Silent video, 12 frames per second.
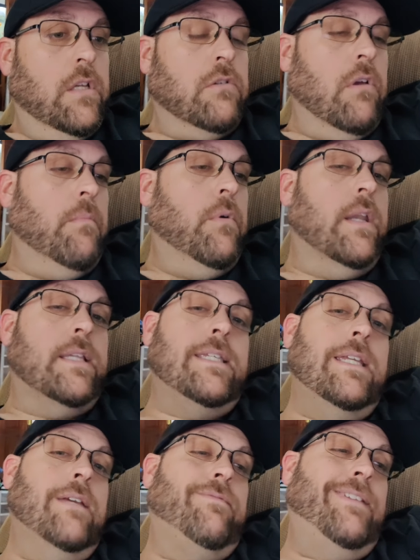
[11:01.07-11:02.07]
So I'm going to
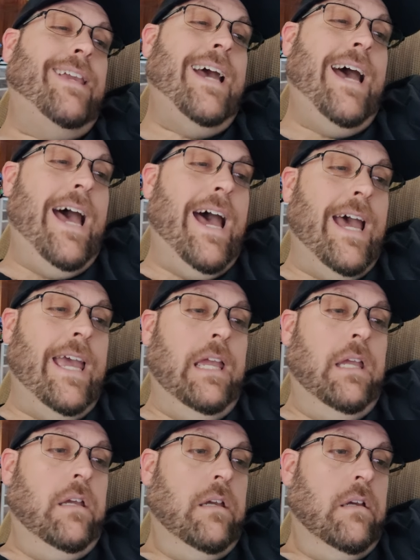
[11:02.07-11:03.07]
see if
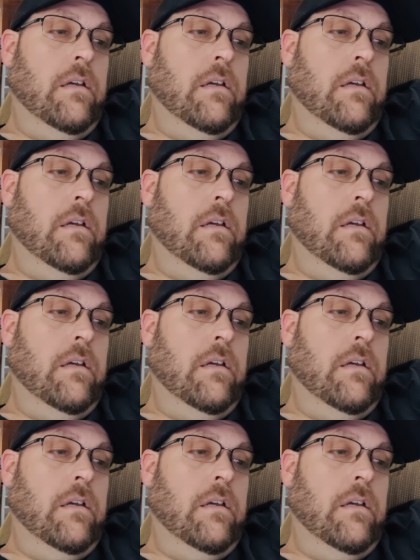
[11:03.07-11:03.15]
Guy